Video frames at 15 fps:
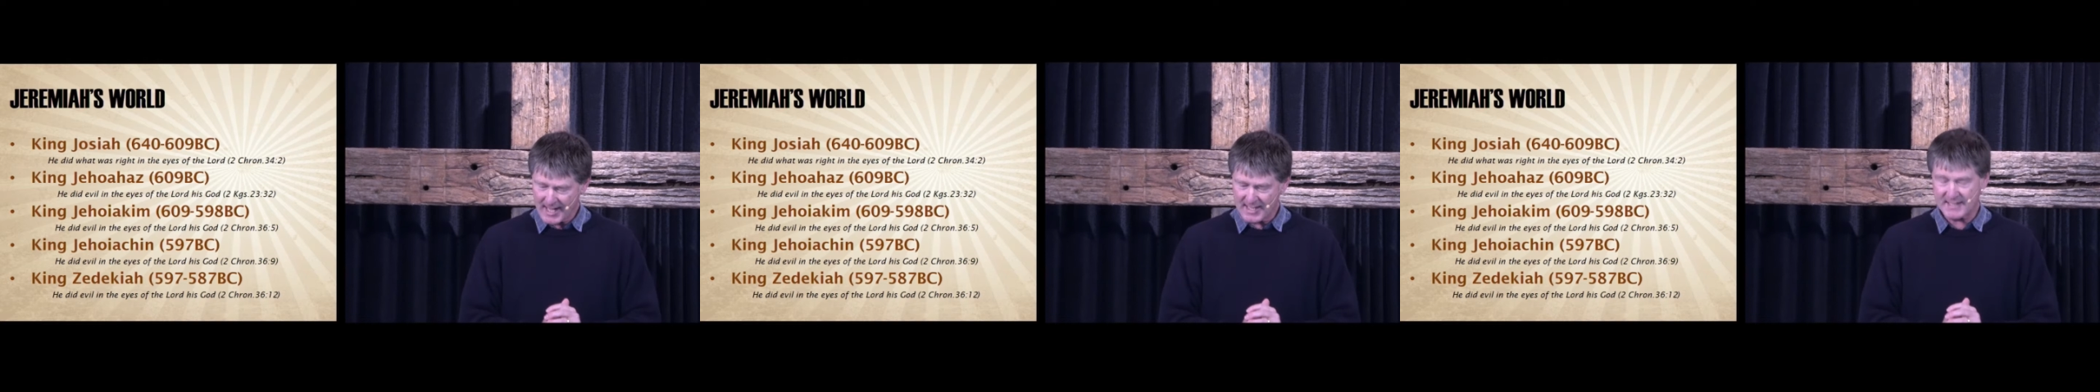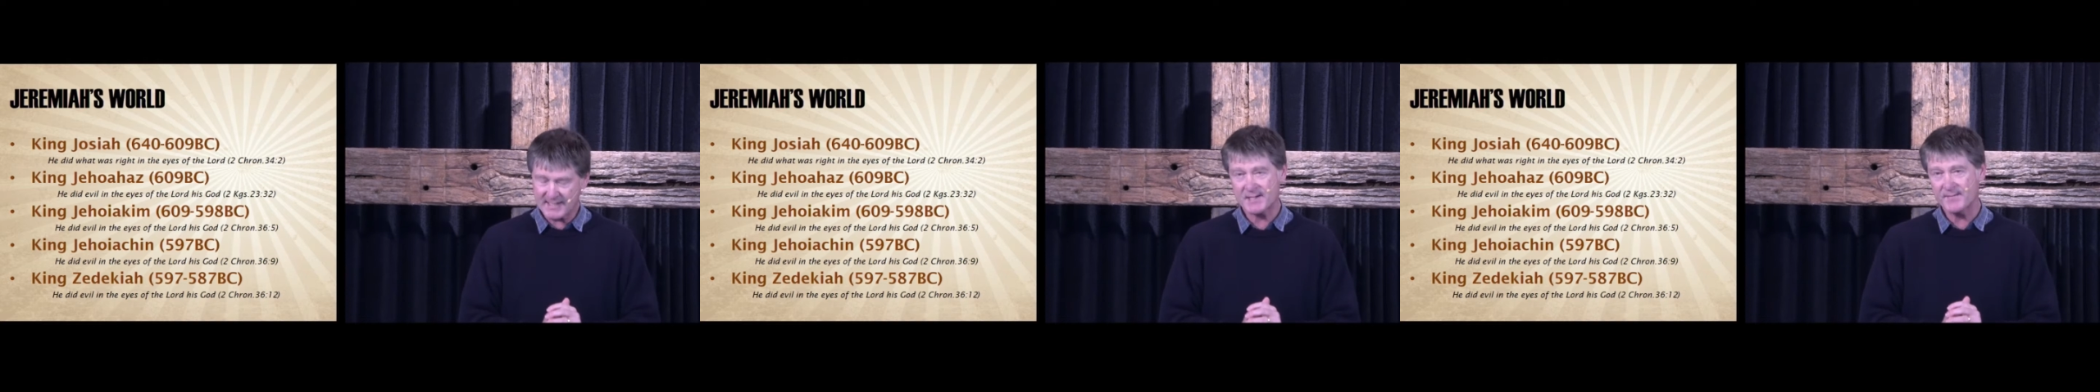
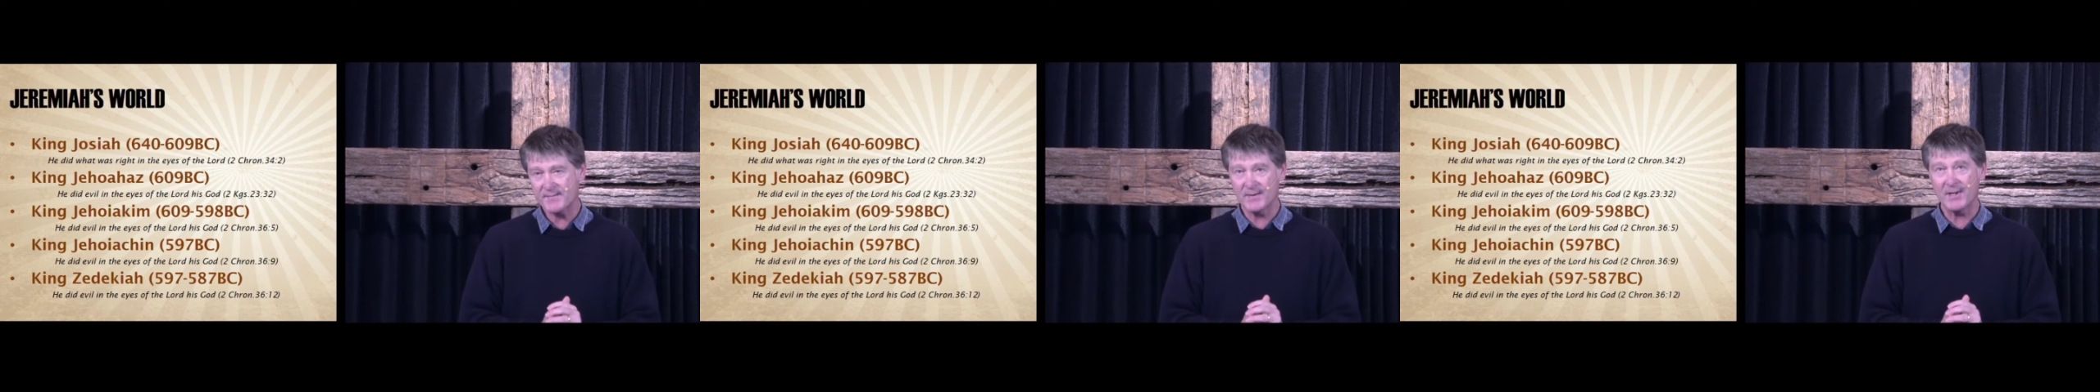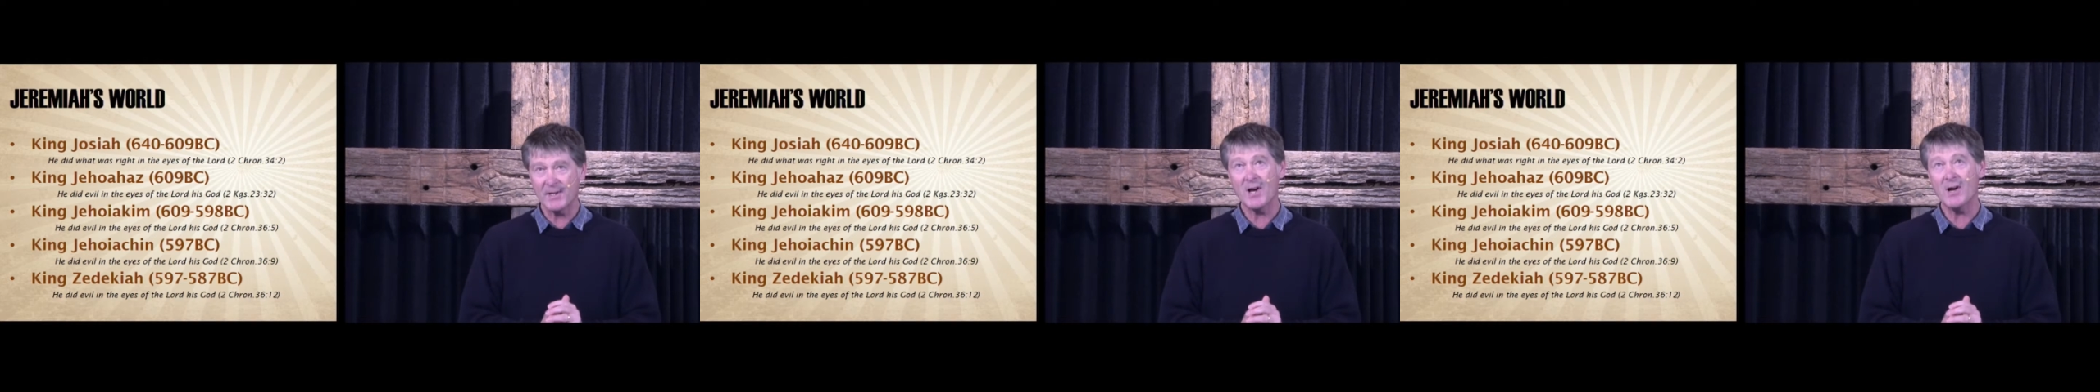last
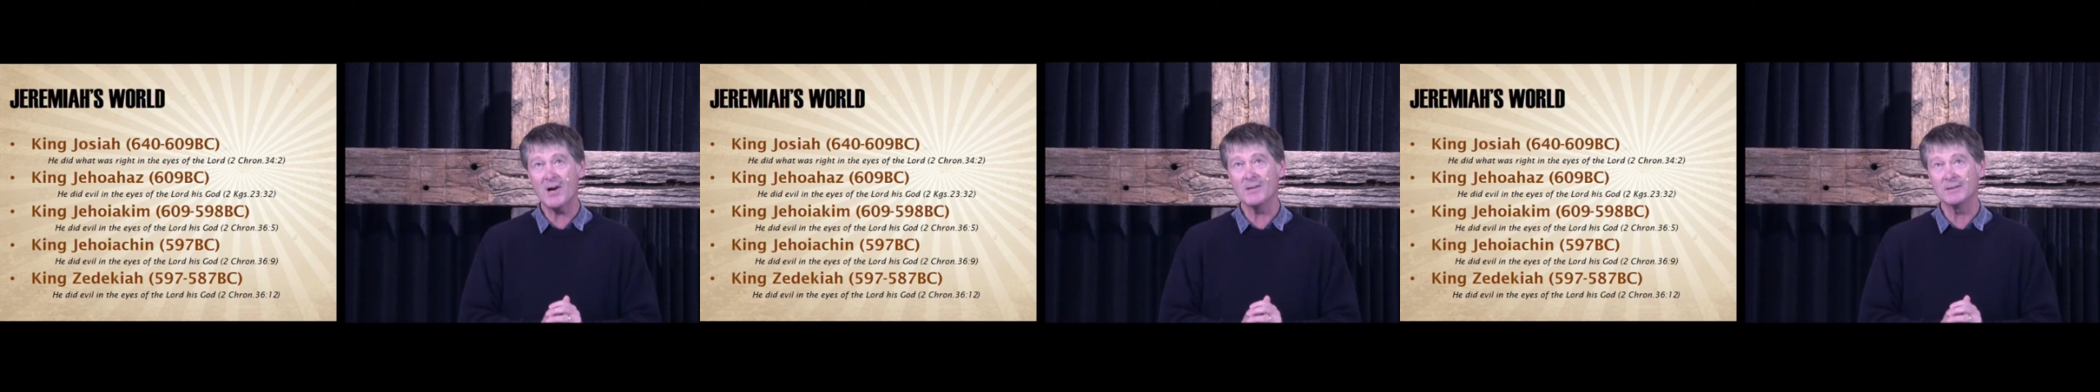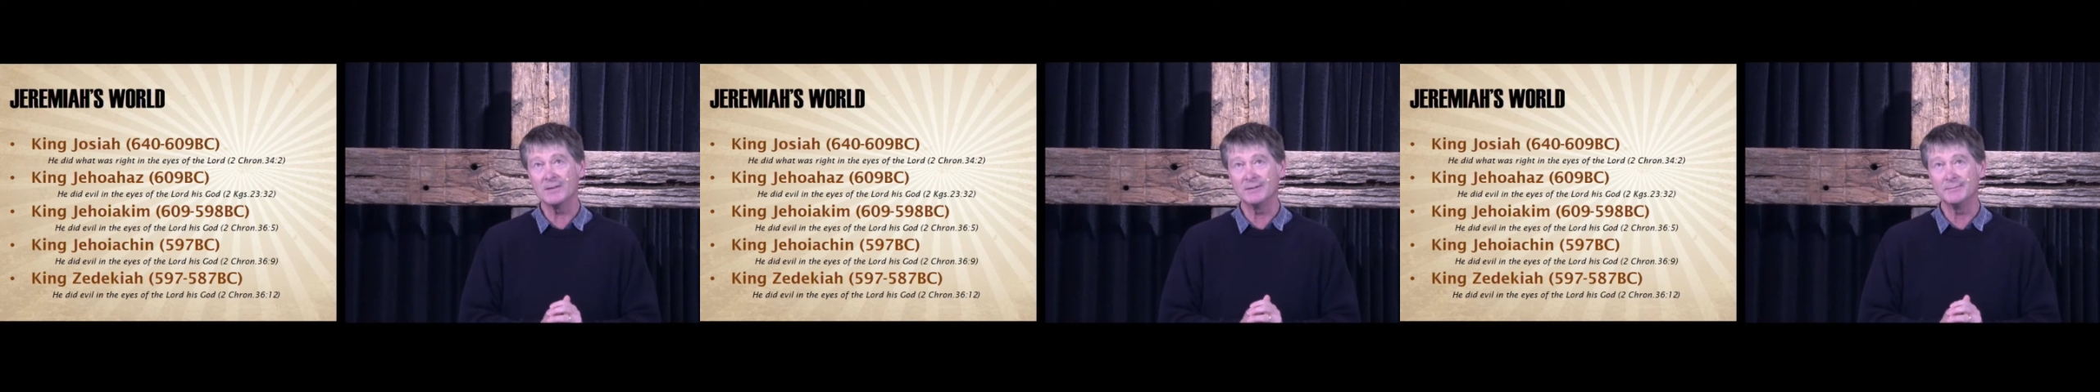for
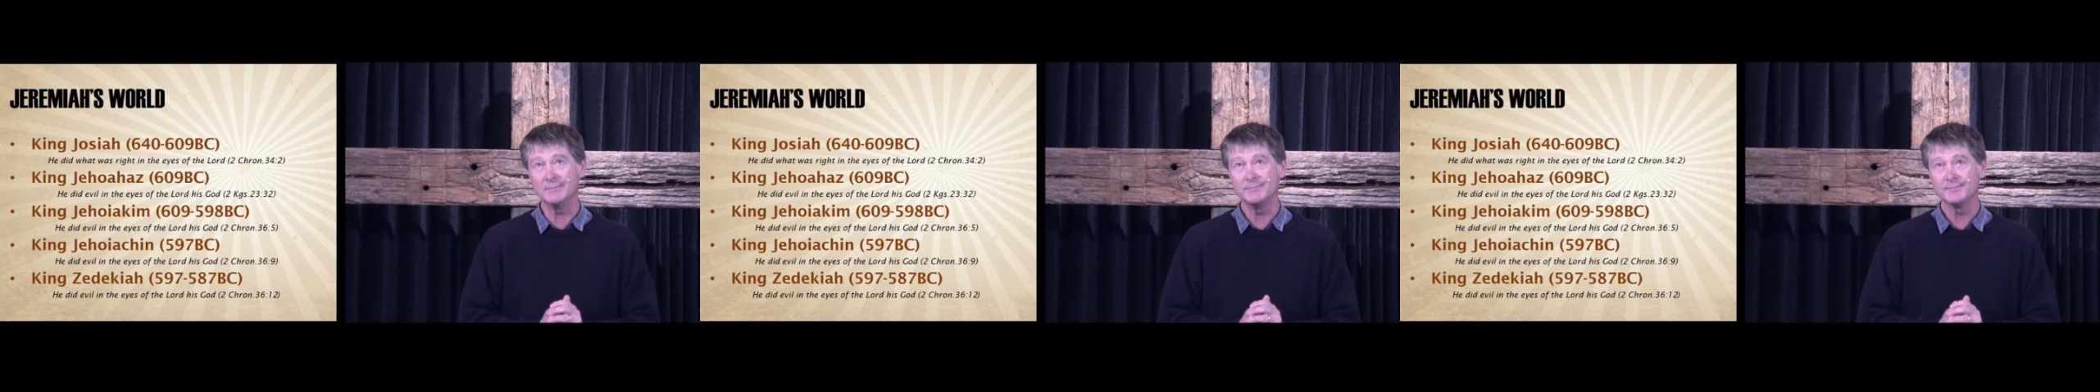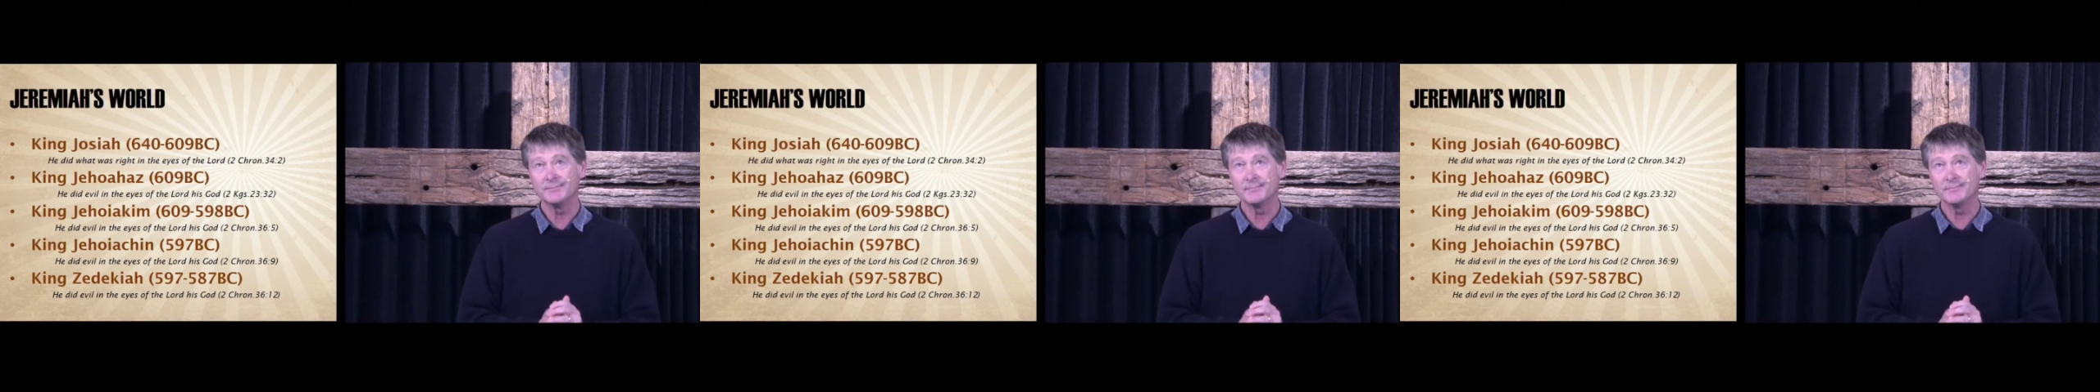long.